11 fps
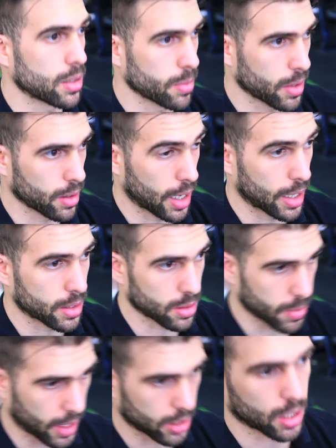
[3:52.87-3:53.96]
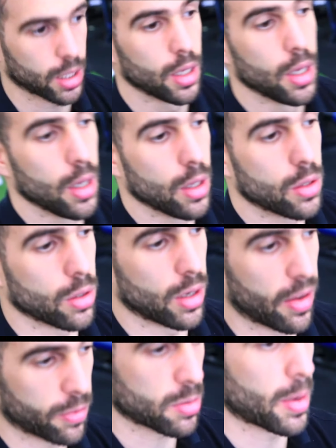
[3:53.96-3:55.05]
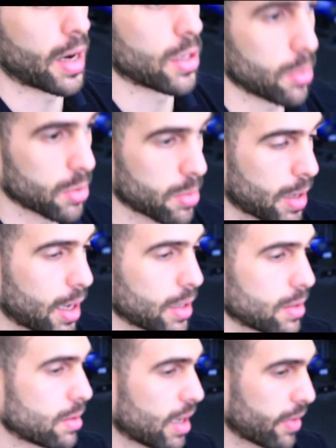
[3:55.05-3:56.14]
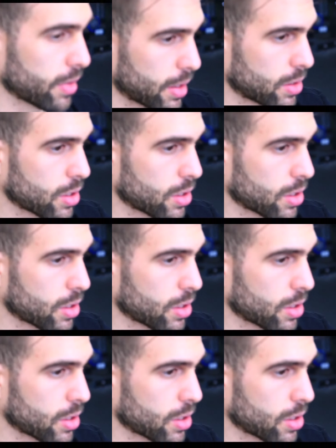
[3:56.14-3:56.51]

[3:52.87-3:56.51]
So, you know, in shoulder stability, I always look at, you know, tricep, bicep